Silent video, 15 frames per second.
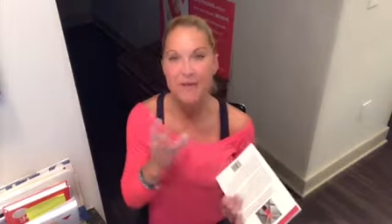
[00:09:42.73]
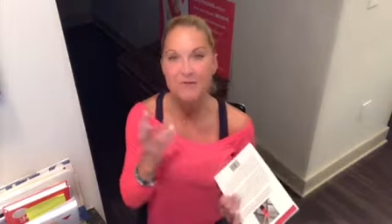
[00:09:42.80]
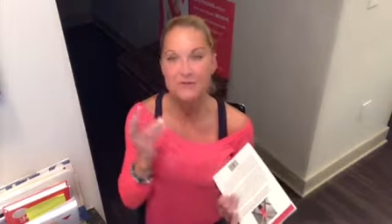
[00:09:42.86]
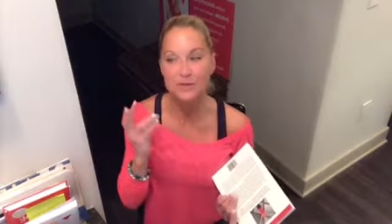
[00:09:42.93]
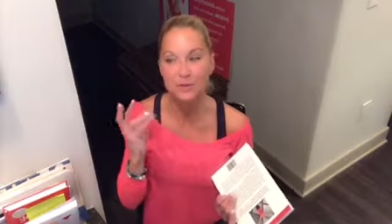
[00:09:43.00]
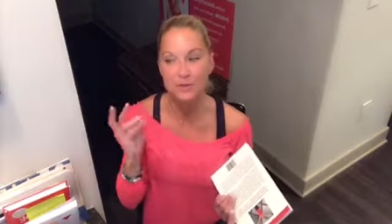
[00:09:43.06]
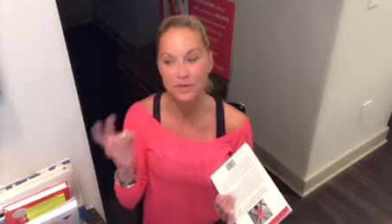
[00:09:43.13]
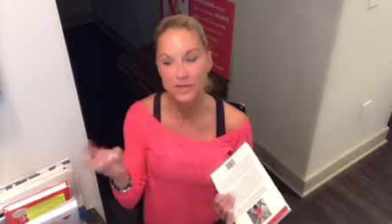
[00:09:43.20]

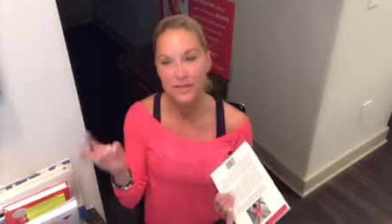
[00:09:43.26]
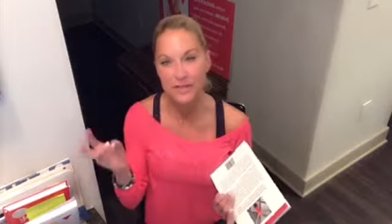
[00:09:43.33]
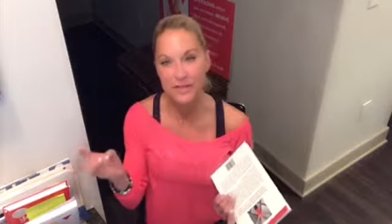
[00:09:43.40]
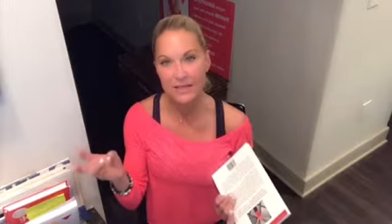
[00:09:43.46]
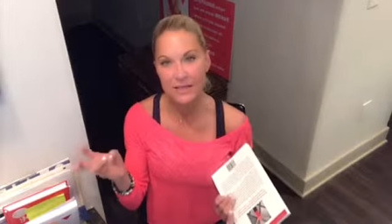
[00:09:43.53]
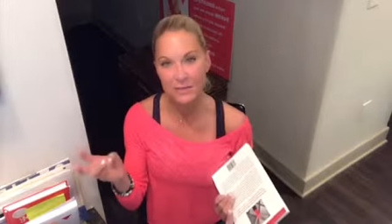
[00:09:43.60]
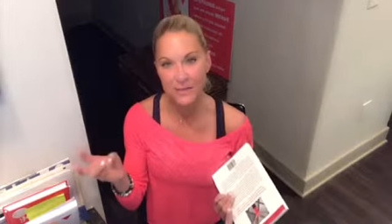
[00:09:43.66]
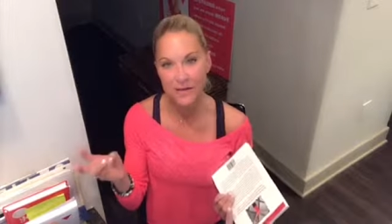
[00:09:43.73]
So looking
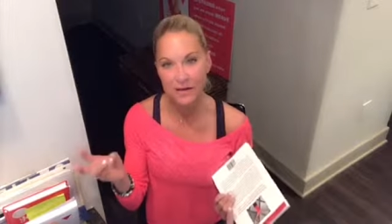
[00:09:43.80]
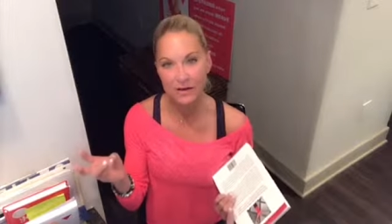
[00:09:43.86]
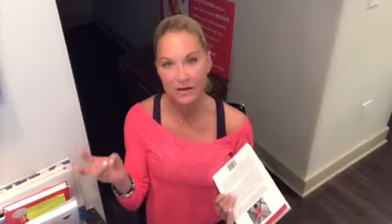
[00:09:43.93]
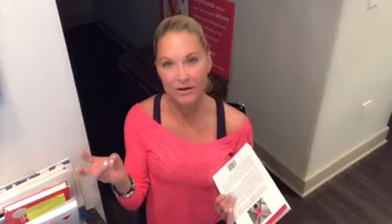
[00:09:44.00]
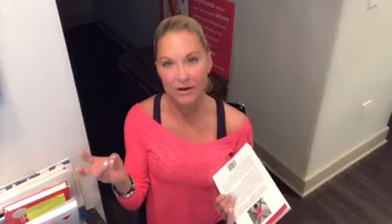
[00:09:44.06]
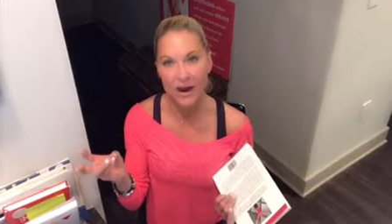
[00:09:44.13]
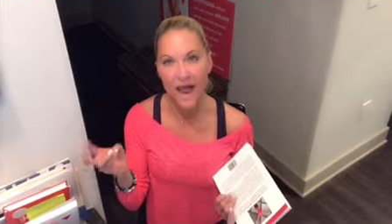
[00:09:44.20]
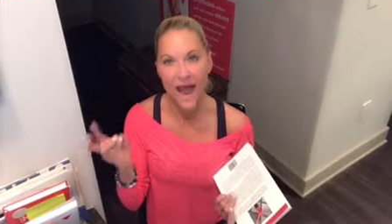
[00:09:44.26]
in the
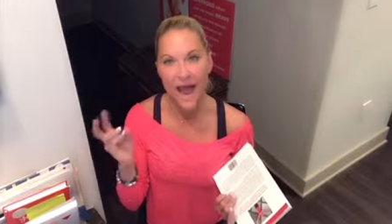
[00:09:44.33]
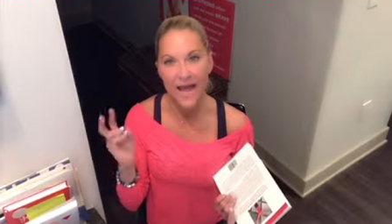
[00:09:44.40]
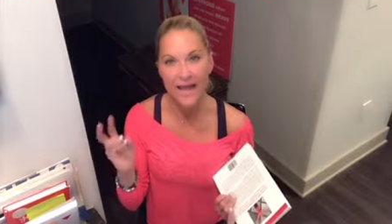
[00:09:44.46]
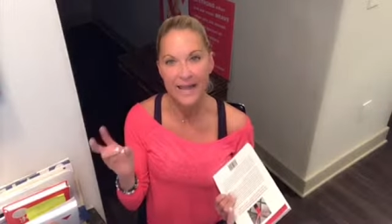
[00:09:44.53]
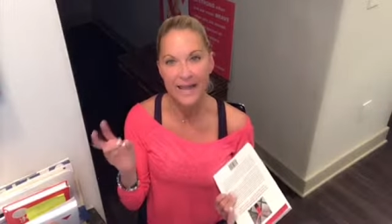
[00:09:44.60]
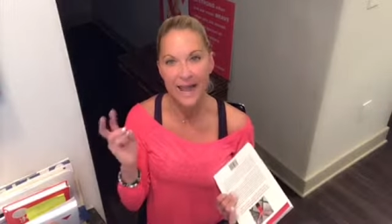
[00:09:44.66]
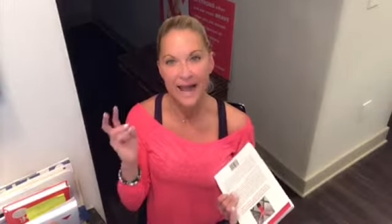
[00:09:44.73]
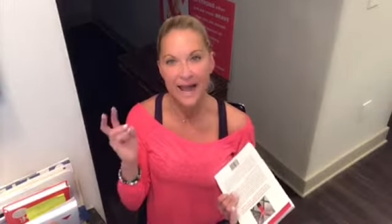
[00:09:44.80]
mirror,
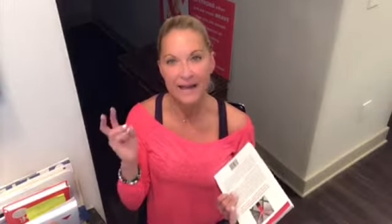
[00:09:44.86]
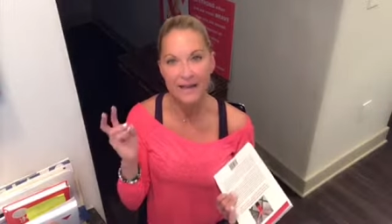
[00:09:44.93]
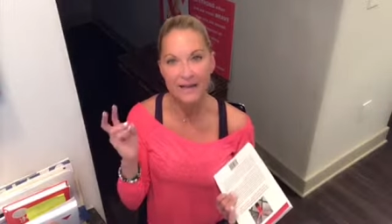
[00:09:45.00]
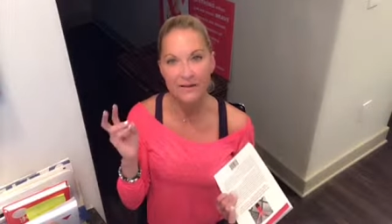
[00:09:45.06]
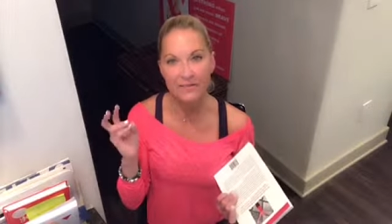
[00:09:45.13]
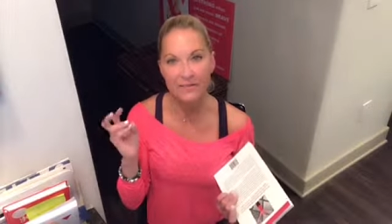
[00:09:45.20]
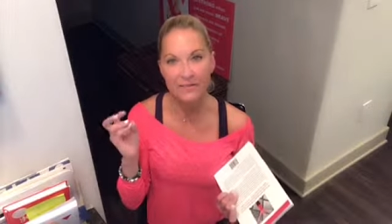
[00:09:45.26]
I